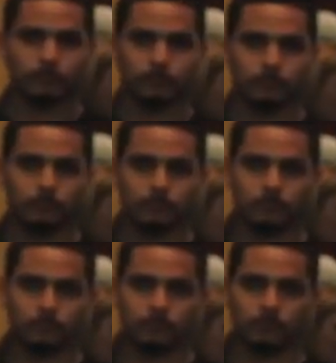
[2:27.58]

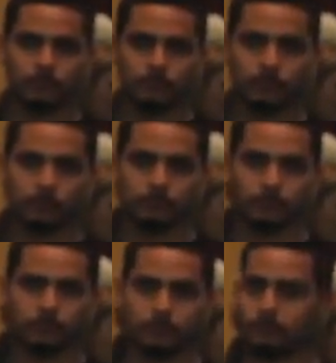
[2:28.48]

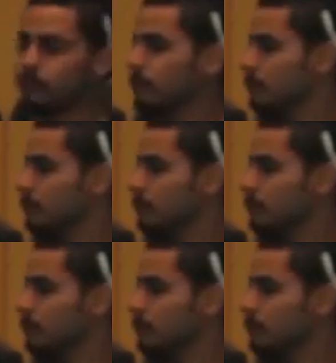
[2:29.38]
This person isn't speaking.